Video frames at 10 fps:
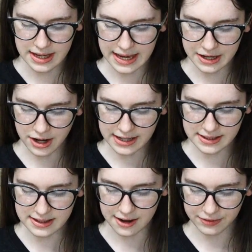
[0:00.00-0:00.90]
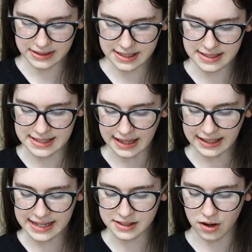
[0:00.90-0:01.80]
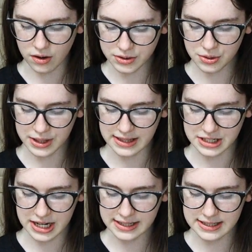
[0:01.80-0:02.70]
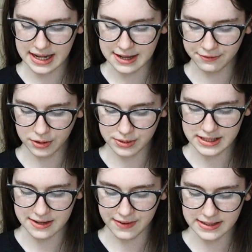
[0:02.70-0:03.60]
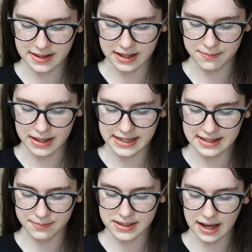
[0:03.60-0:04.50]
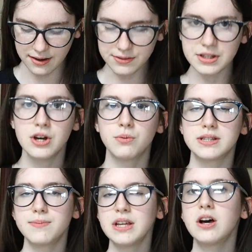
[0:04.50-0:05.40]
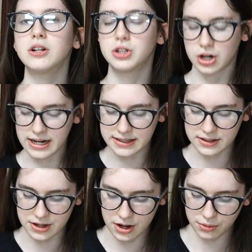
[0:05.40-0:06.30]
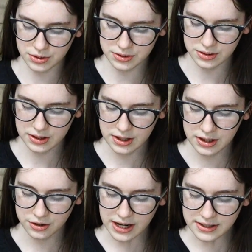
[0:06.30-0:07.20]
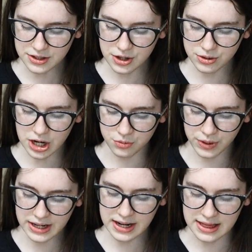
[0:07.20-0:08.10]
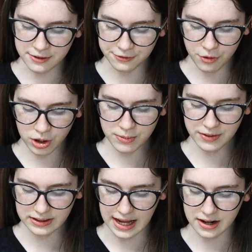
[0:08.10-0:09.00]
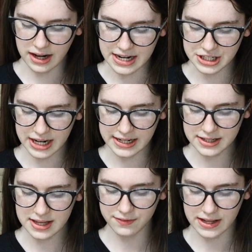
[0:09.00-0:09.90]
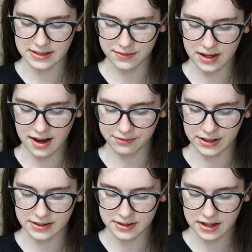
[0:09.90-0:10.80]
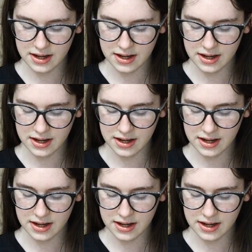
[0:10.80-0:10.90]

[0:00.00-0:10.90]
In crisis conferences, delegates also get the chance to influence the events of the committees themselves with something called crisis notes. Crisis notes are written in the form of a letter and change the events of the conference.